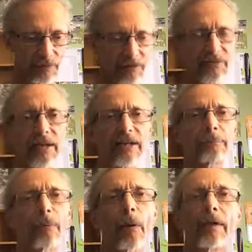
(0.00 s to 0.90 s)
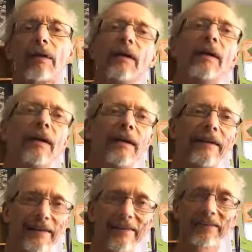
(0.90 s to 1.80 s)
The second point
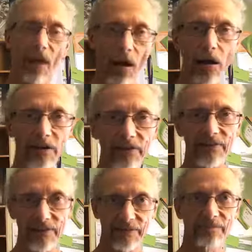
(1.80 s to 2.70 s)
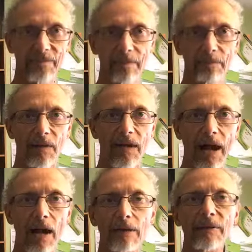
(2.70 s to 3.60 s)
is honesty.
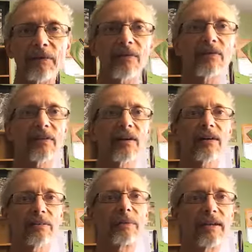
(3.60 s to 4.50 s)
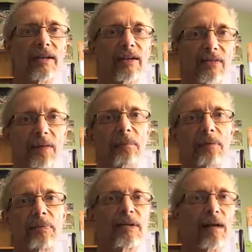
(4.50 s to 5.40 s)
How to be sincere is being is simply
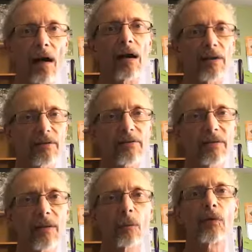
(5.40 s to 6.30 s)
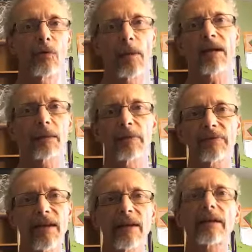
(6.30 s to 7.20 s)
being honest. When you make a
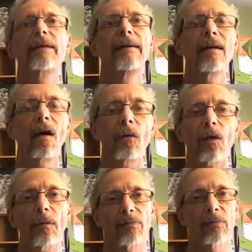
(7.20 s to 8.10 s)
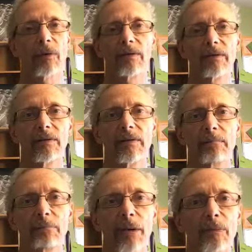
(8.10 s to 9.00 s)
mistake, own up to it.
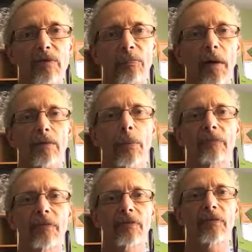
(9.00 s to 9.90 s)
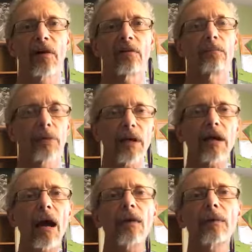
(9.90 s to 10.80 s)
Be responsible for yourself. Be
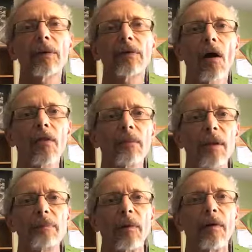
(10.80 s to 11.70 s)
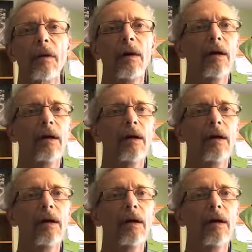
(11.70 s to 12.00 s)
accountable to other people.